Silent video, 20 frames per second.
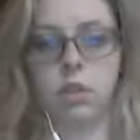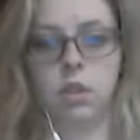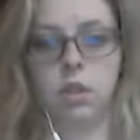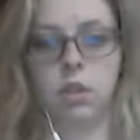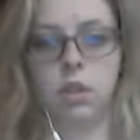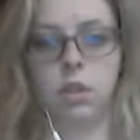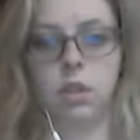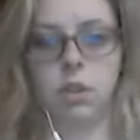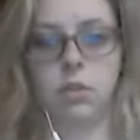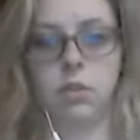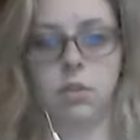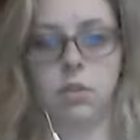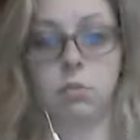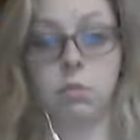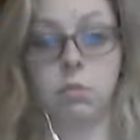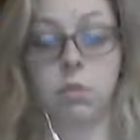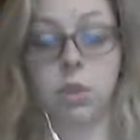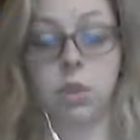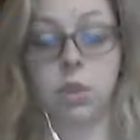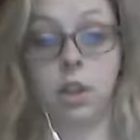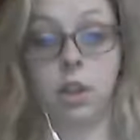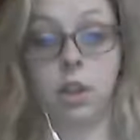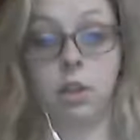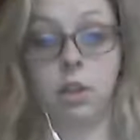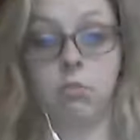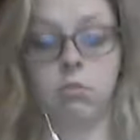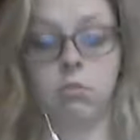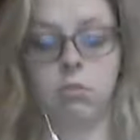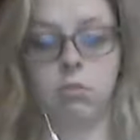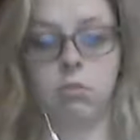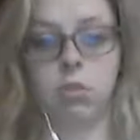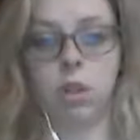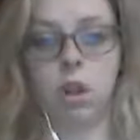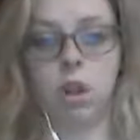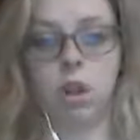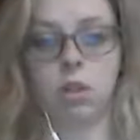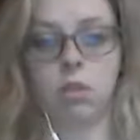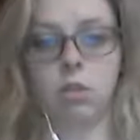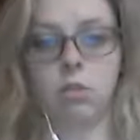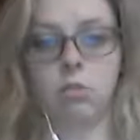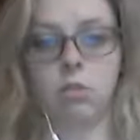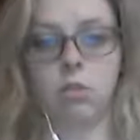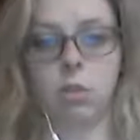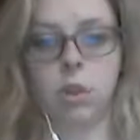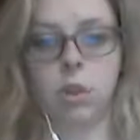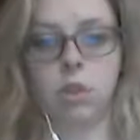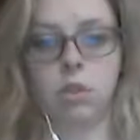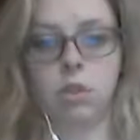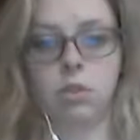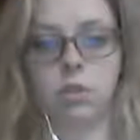That was a really long question.